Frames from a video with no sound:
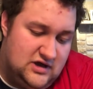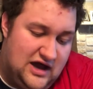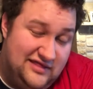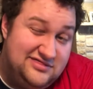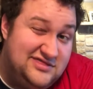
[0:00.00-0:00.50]

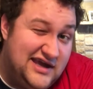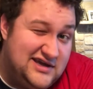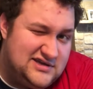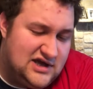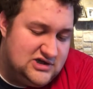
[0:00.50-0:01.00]
I
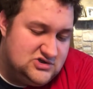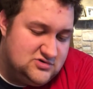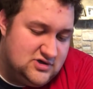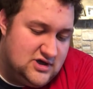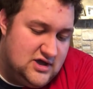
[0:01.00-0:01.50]
think, not
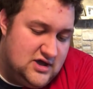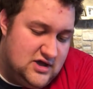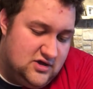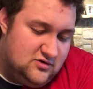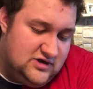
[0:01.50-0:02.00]
sure.
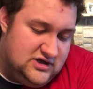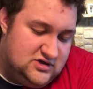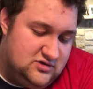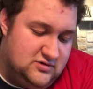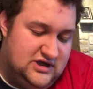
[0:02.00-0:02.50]

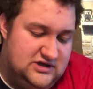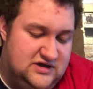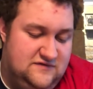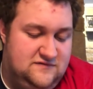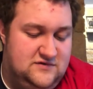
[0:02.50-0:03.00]
Great, great
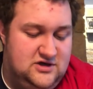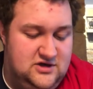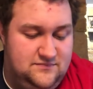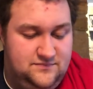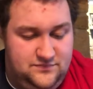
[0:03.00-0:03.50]
knife.
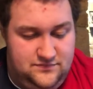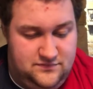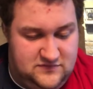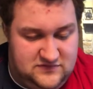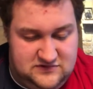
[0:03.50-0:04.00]
Um,
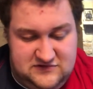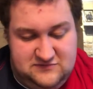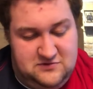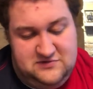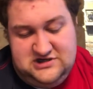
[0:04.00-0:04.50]
does
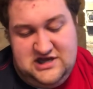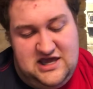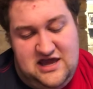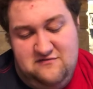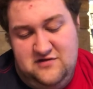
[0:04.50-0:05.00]
pretty much
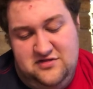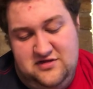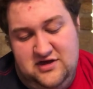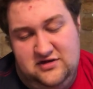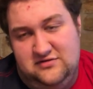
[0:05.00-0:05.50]

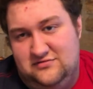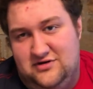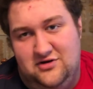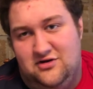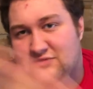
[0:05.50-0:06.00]
everything
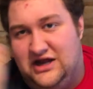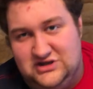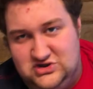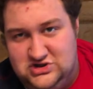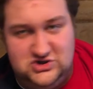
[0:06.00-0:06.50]
an
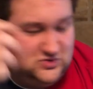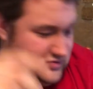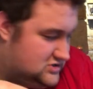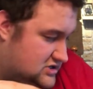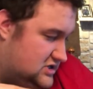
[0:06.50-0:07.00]
automatic should do.
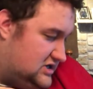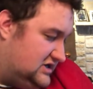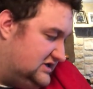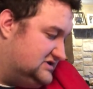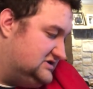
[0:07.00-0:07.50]

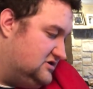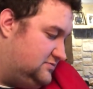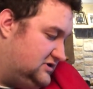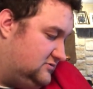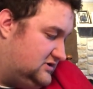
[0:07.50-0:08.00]
Easy
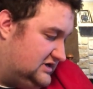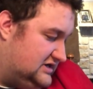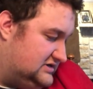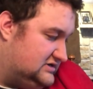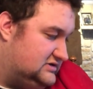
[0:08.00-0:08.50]
opening,
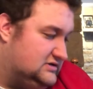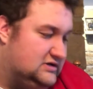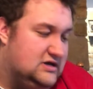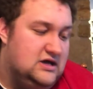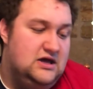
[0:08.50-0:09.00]
one-handed.
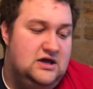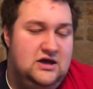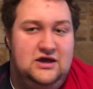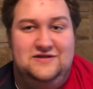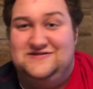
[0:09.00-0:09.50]

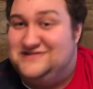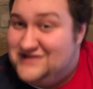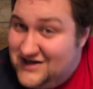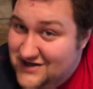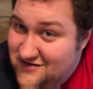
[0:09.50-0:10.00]
Okay, this is
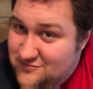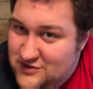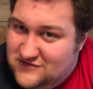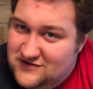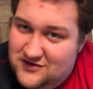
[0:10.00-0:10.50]
not a knife, but
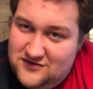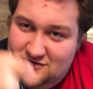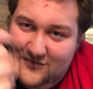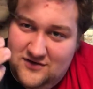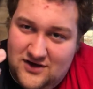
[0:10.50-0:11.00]
it's in here too.